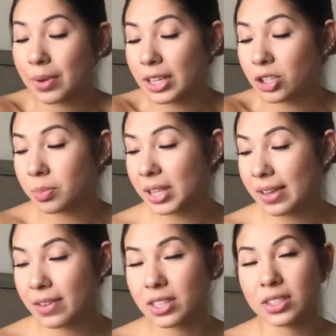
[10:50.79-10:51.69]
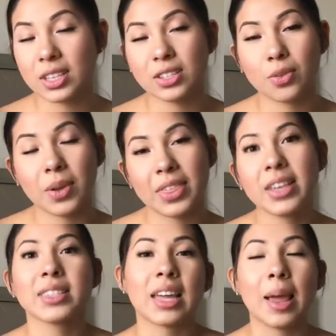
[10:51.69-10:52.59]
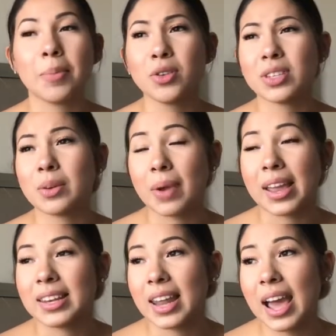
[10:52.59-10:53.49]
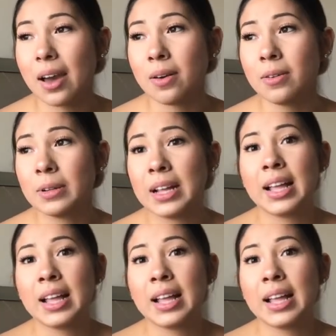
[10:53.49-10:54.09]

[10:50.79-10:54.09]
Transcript: really do believe it's these 3 things that I'm using right now.